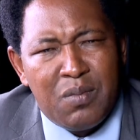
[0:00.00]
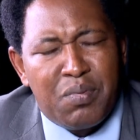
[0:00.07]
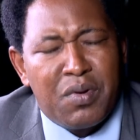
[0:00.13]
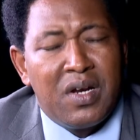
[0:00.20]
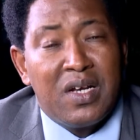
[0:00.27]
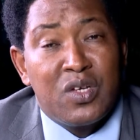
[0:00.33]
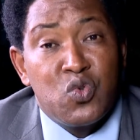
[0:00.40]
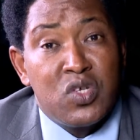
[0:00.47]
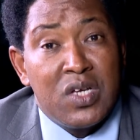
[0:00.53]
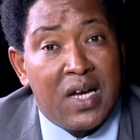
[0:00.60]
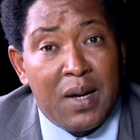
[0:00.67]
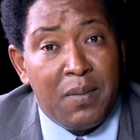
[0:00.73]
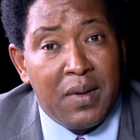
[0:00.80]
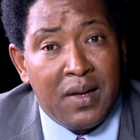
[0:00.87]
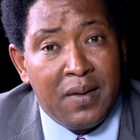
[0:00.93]
products which are
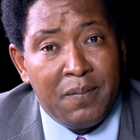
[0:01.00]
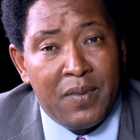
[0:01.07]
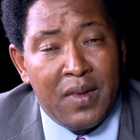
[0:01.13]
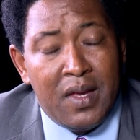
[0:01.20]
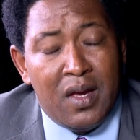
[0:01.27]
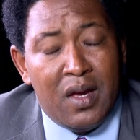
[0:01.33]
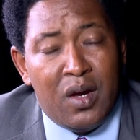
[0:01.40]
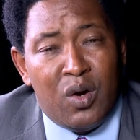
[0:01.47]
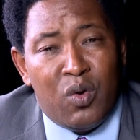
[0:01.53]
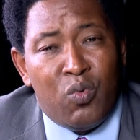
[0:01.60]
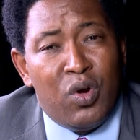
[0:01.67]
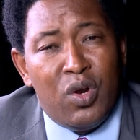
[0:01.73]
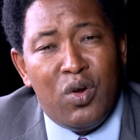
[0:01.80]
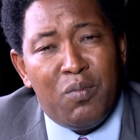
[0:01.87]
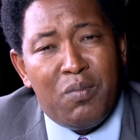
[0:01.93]
coming.
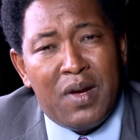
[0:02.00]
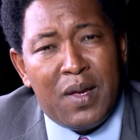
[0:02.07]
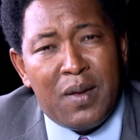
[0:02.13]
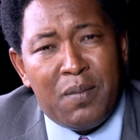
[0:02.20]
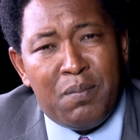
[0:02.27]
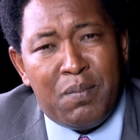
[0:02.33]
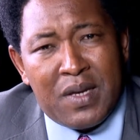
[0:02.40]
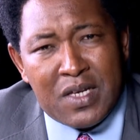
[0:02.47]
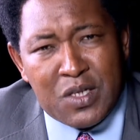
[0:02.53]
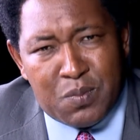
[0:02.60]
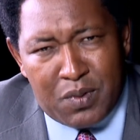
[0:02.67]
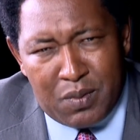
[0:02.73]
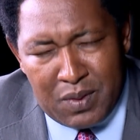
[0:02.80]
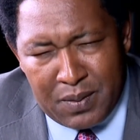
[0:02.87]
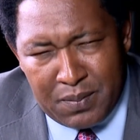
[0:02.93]
One of my biggest
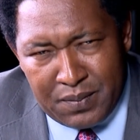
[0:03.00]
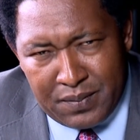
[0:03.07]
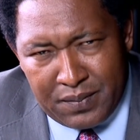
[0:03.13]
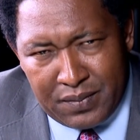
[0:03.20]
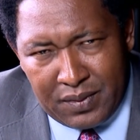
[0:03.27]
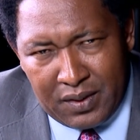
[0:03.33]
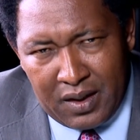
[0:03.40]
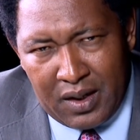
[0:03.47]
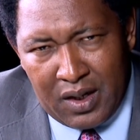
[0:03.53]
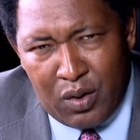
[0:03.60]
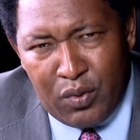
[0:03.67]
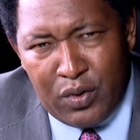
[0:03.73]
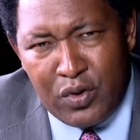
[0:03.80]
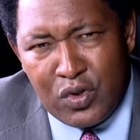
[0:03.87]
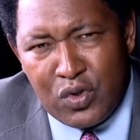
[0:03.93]
problems when I
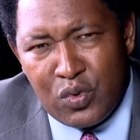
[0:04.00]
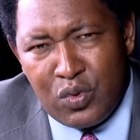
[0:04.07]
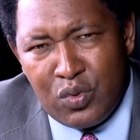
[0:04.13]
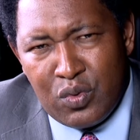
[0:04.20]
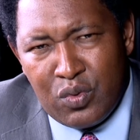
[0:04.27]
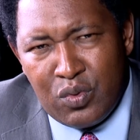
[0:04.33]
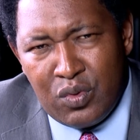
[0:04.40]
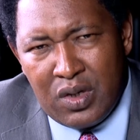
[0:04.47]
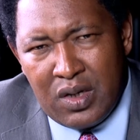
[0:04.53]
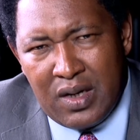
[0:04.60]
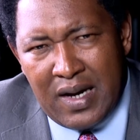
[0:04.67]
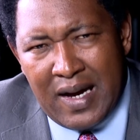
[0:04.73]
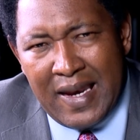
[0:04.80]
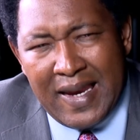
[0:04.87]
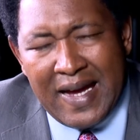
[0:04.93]
want to
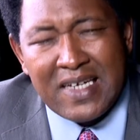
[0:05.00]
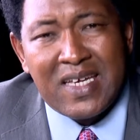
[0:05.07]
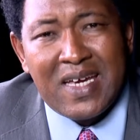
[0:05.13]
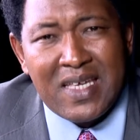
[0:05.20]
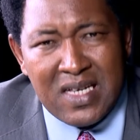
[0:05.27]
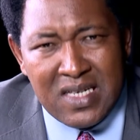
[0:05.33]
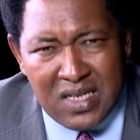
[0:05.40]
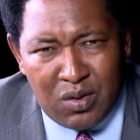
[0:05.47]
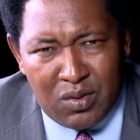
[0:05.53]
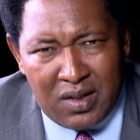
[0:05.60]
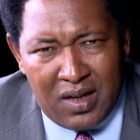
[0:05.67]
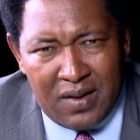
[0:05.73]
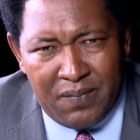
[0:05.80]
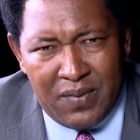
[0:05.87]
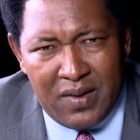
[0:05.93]
alert Kenyans out
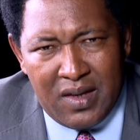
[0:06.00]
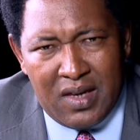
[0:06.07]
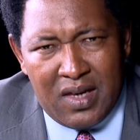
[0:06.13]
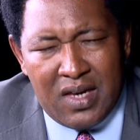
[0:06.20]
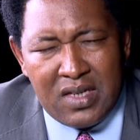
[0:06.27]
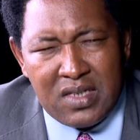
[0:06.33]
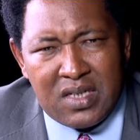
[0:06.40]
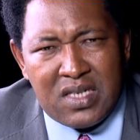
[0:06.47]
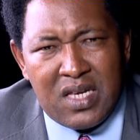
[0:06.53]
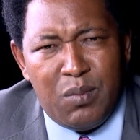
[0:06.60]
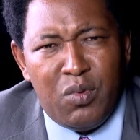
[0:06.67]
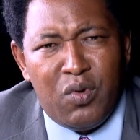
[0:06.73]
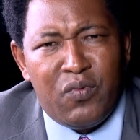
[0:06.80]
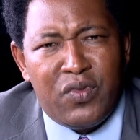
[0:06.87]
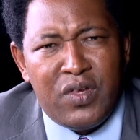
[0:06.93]
there is that some
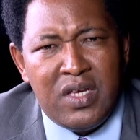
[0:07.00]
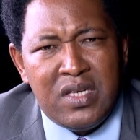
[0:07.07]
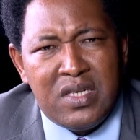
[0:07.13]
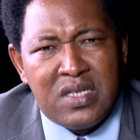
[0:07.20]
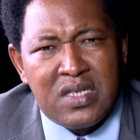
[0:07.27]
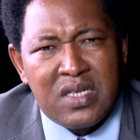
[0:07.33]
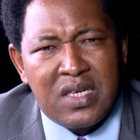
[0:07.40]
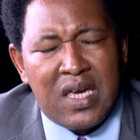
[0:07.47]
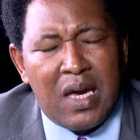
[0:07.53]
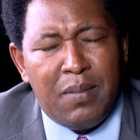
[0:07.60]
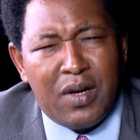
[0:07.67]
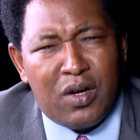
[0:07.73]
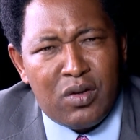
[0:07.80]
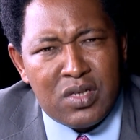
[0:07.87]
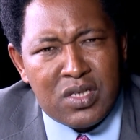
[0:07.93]
of these
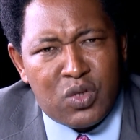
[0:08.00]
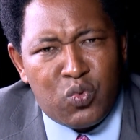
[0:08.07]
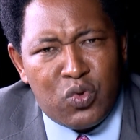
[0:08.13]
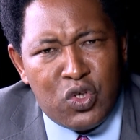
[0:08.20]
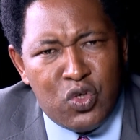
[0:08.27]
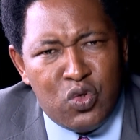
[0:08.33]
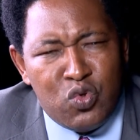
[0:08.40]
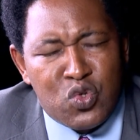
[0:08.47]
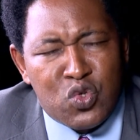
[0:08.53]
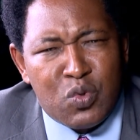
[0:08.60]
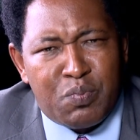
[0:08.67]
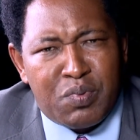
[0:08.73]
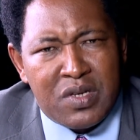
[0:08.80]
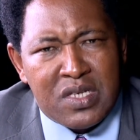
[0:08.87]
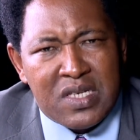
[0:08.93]
chemicals that we use to
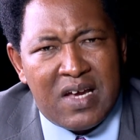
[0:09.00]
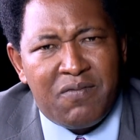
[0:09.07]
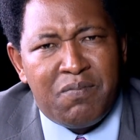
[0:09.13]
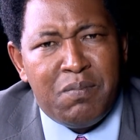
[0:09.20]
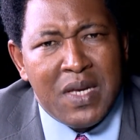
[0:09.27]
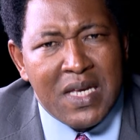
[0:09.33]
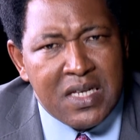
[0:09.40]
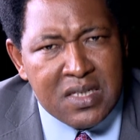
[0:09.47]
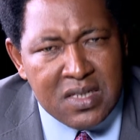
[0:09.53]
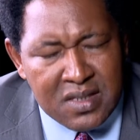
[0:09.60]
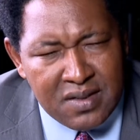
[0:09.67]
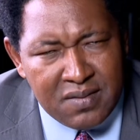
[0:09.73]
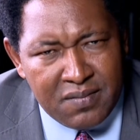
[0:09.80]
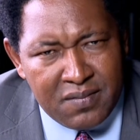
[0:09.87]
preserve maize,